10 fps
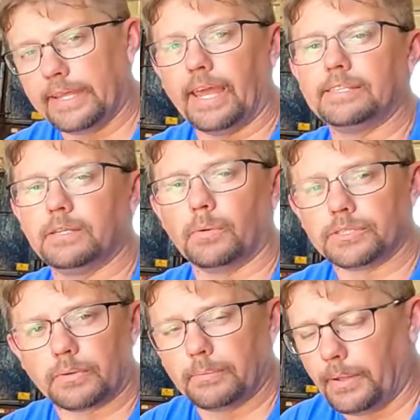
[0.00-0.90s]
in case he
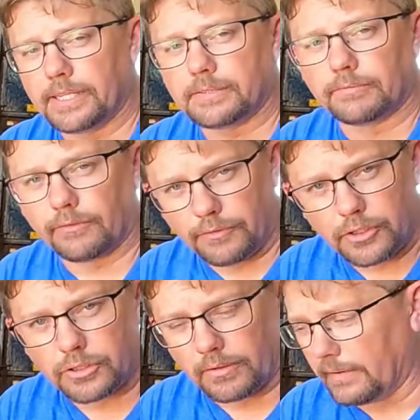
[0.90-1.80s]
wants to replace them for
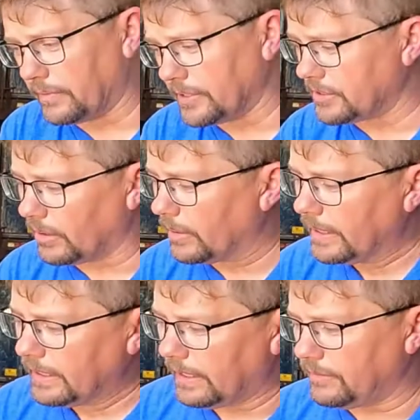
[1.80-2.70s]
future reference. So
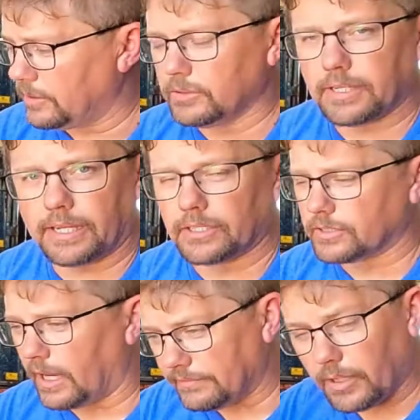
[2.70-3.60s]
if you do take
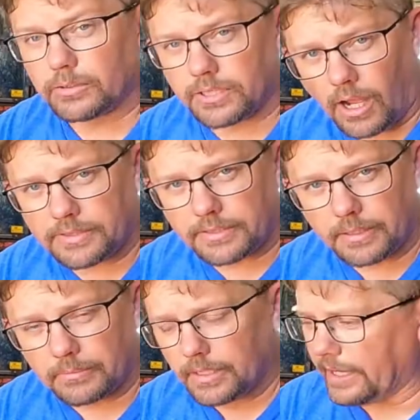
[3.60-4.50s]
yours off, don't toss
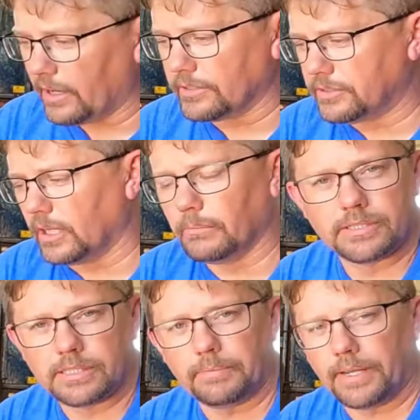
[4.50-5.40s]
them, hang on to
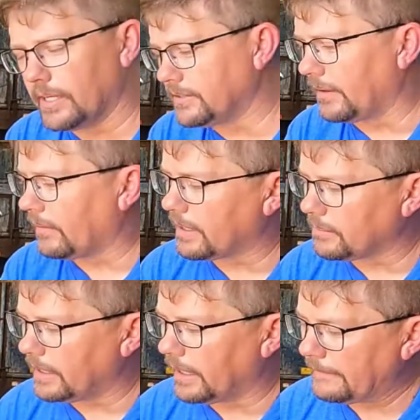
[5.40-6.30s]
them. And something else I'd
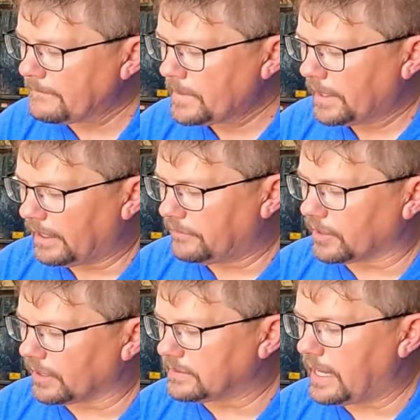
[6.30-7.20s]
recommend, if
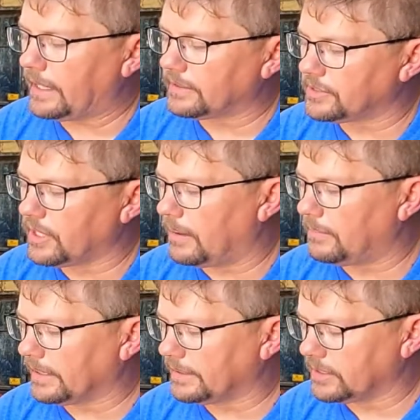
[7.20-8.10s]
you're going to tackle a
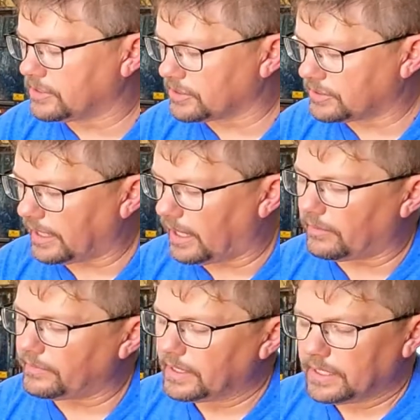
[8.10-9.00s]
job like this
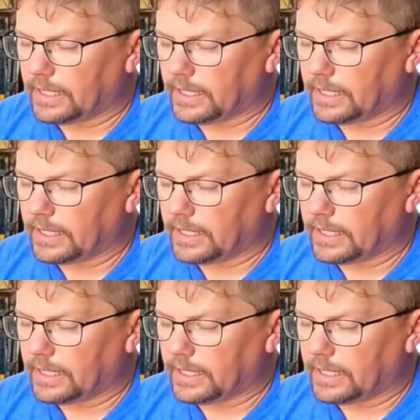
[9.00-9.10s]
yourself